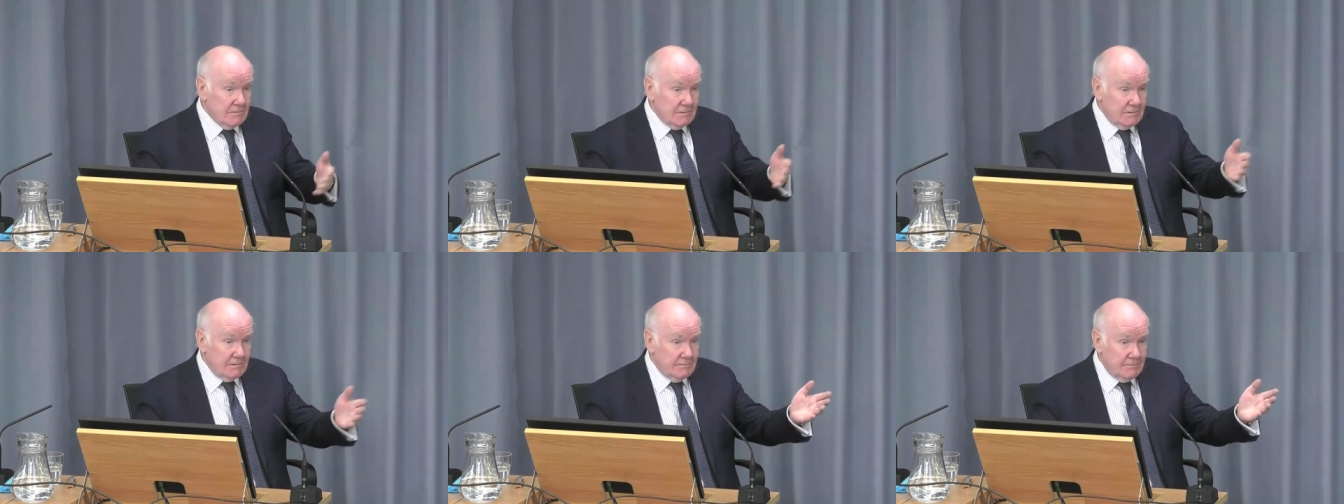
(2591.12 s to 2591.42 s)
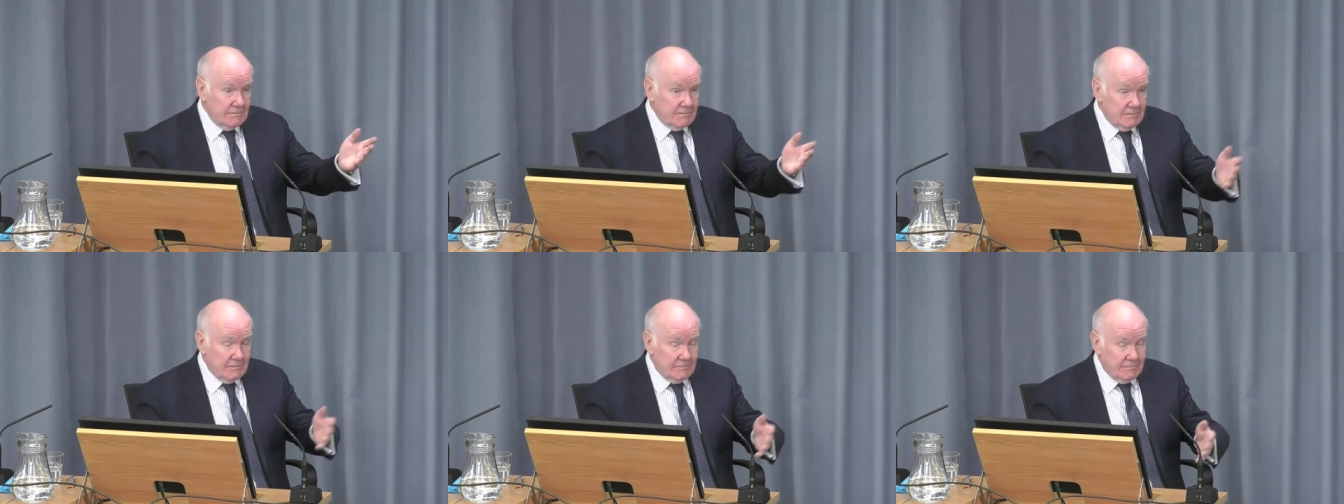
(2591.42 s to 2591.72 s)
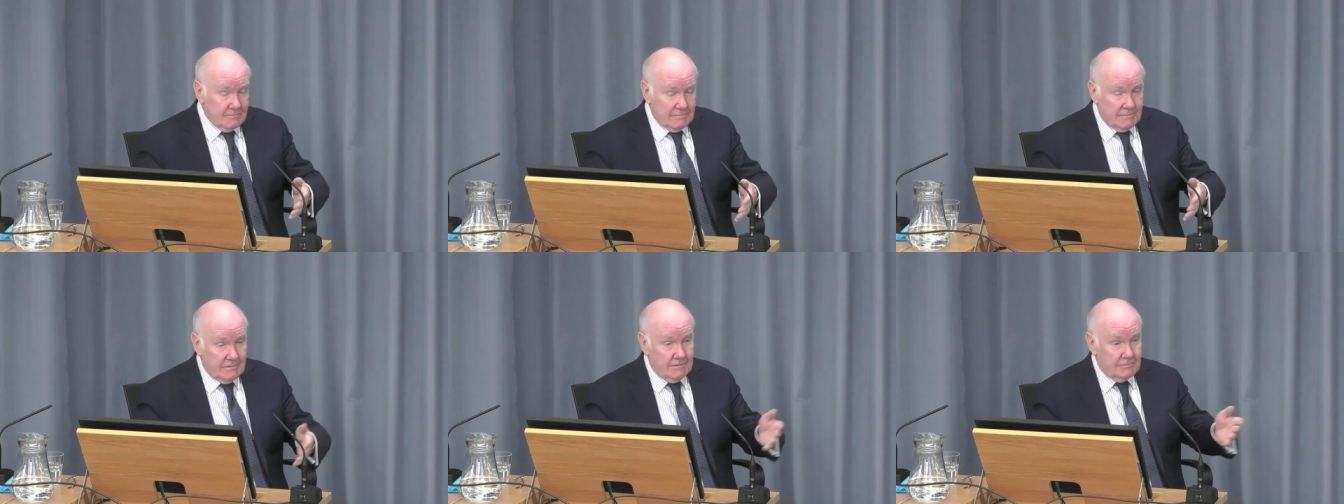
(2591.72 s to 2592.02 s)

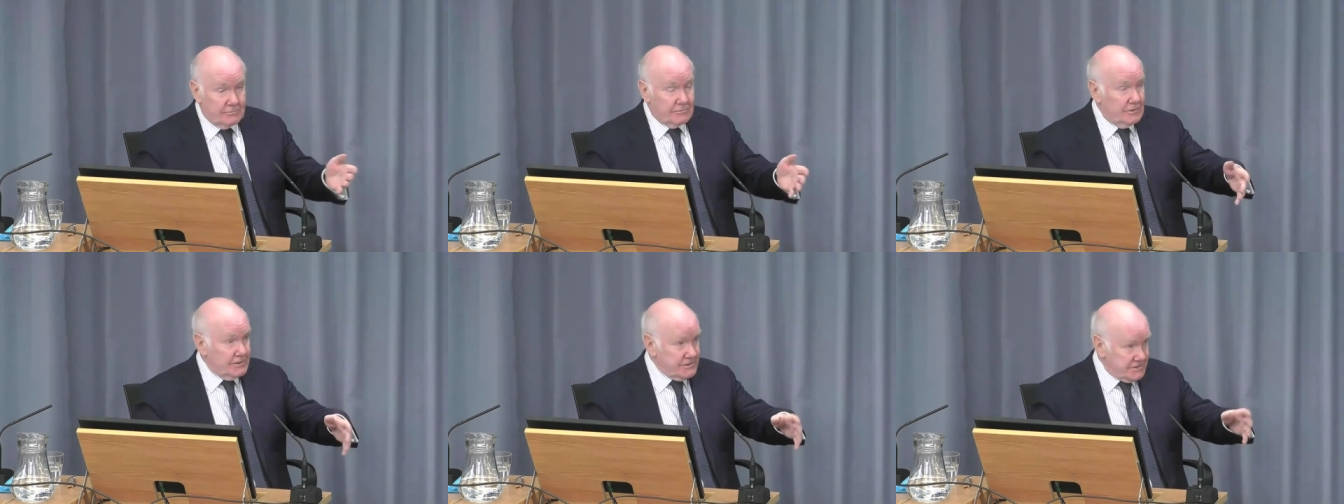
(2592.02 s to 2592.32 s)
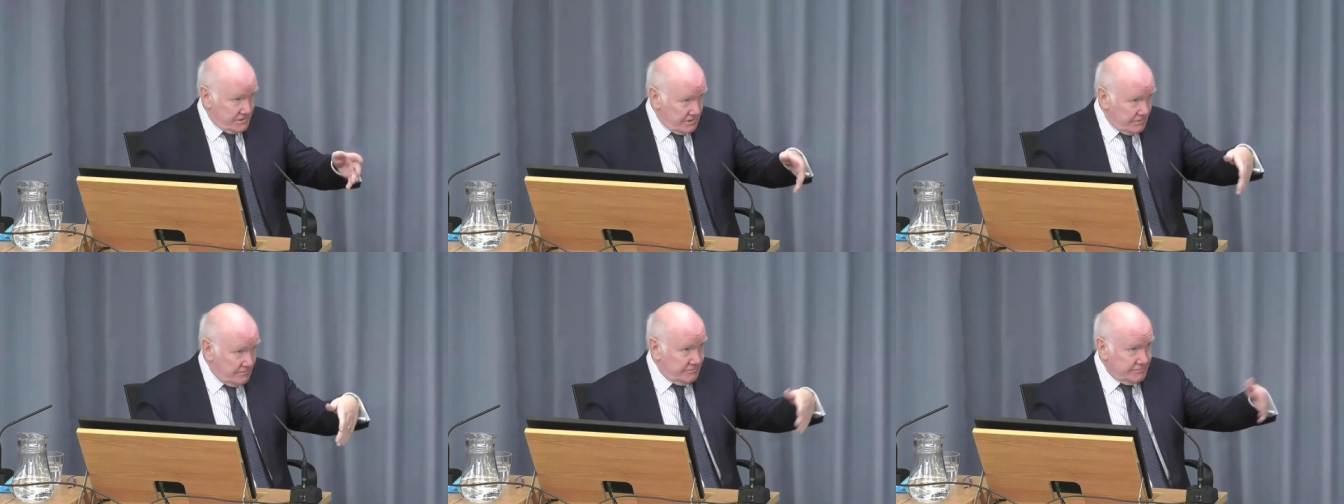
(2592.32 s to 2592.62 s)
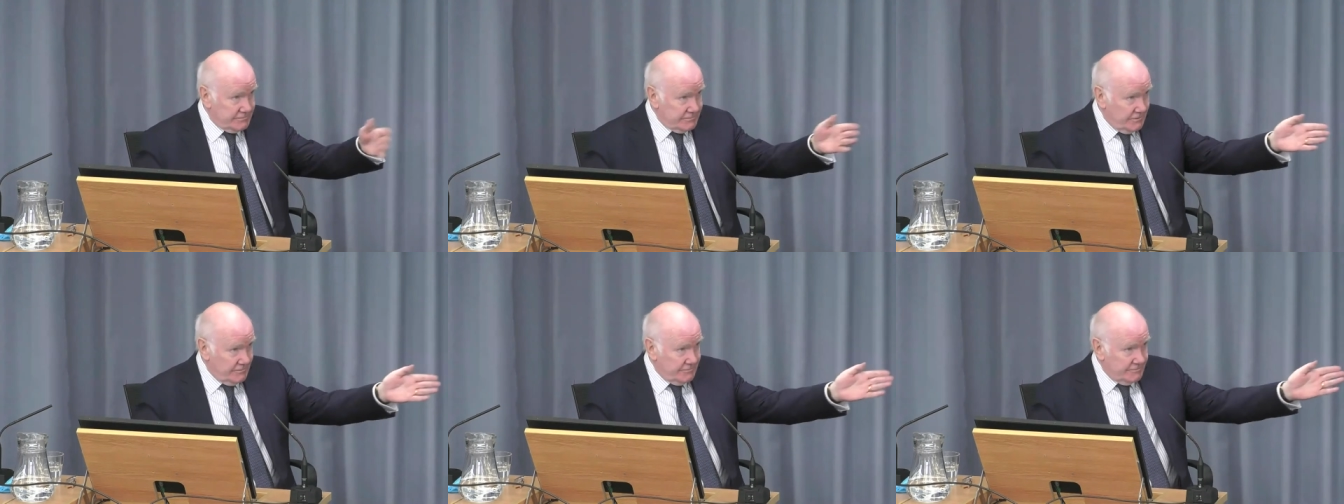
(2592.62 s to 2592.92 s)
uh, at risk of,
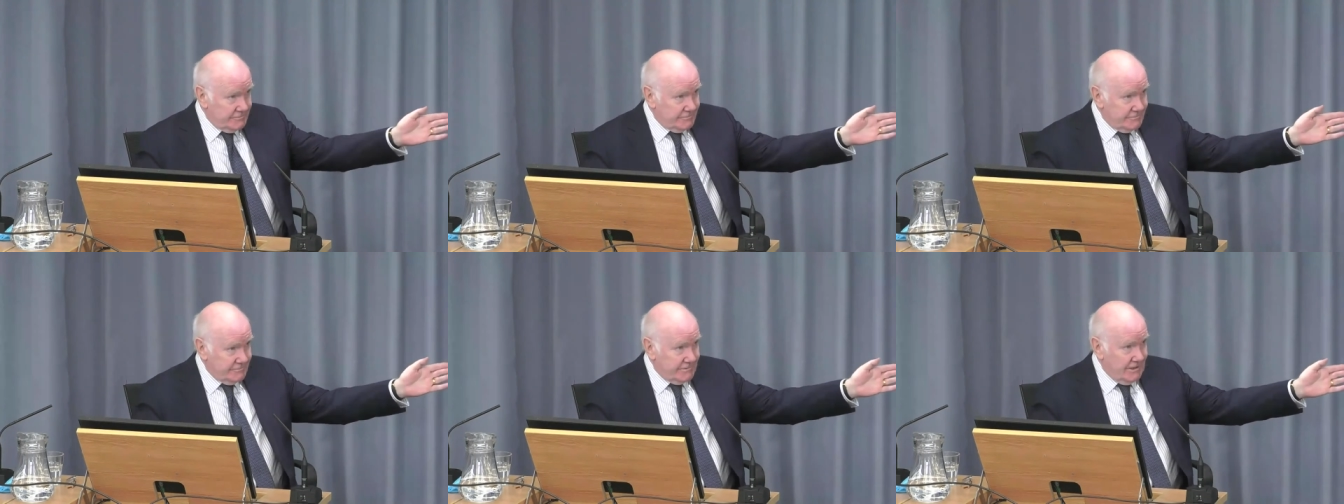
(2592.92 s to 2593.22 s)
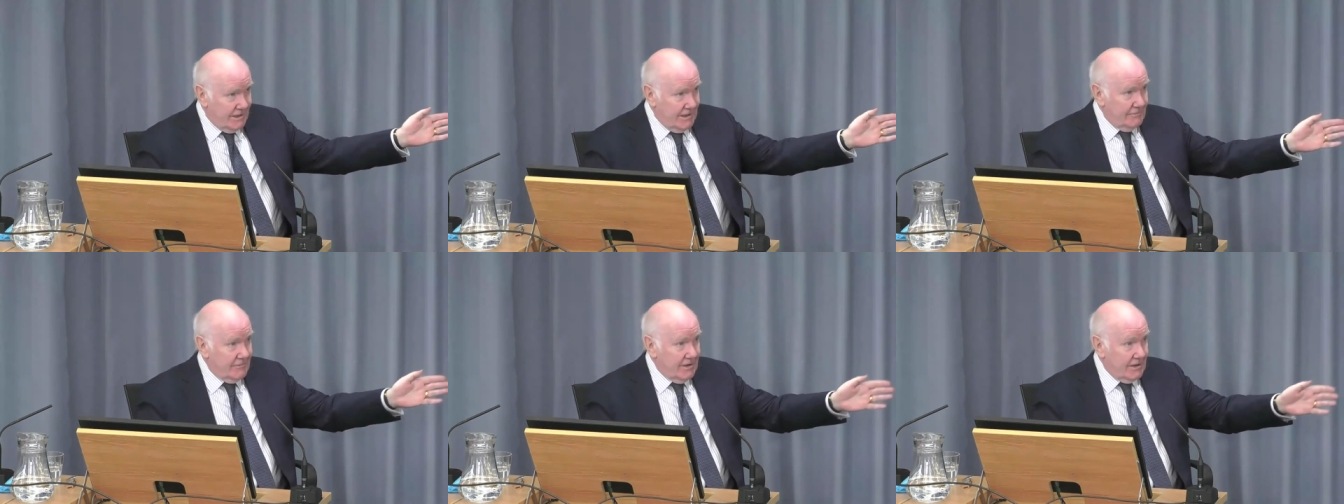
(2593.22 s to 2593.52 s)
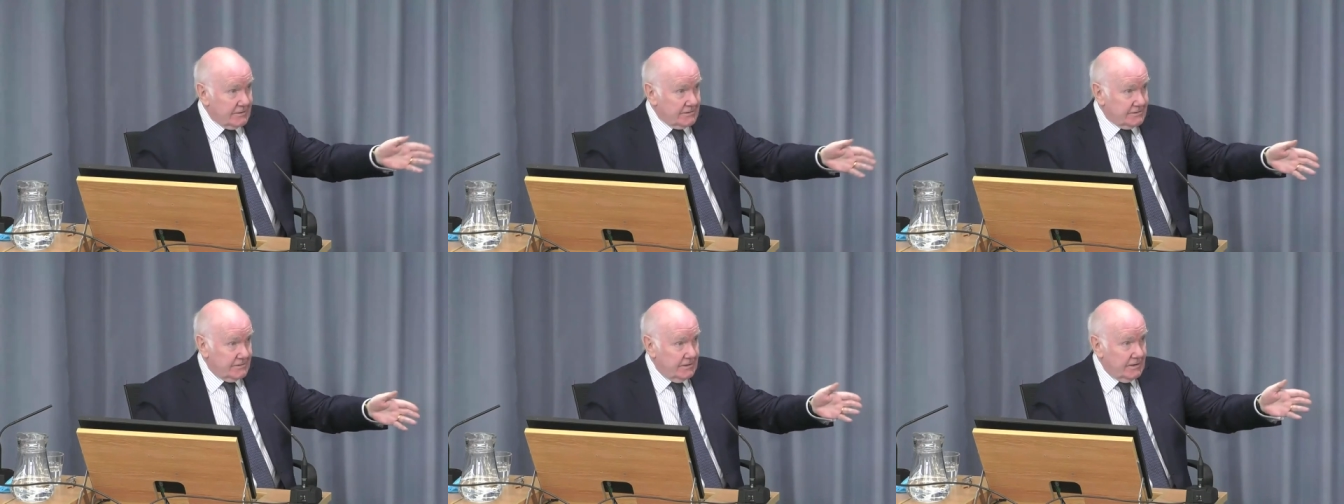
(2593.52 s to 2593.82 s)
of
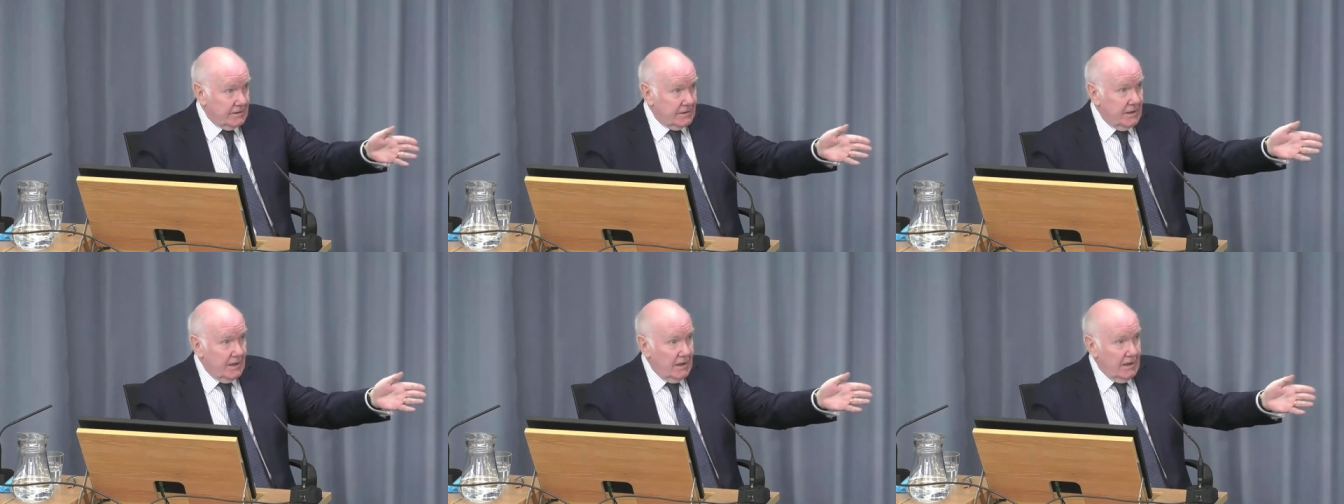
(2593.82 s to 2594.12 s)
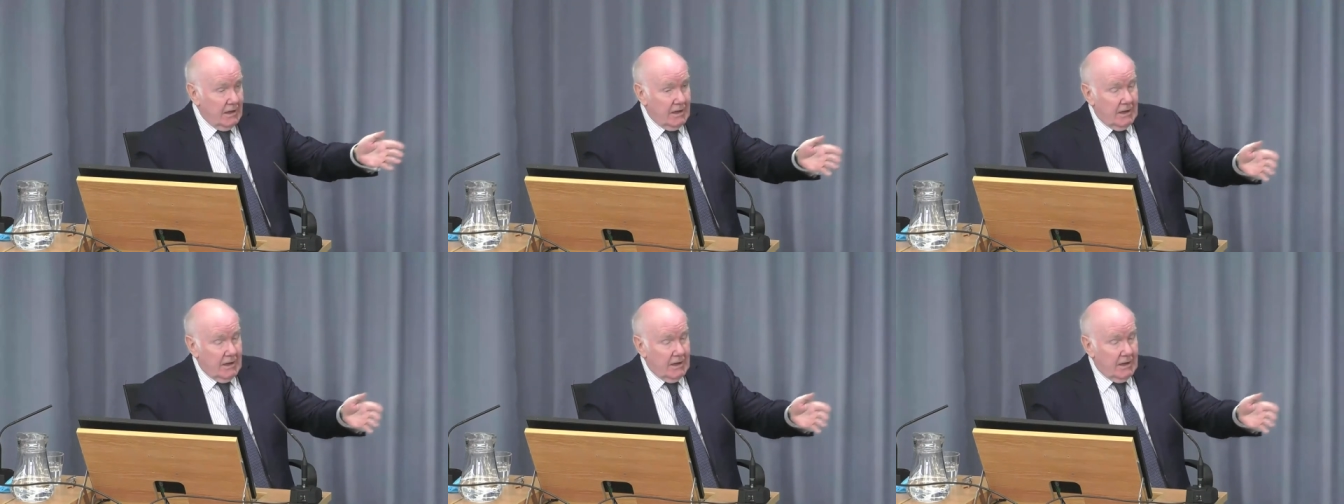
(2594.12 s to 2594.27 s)
diverting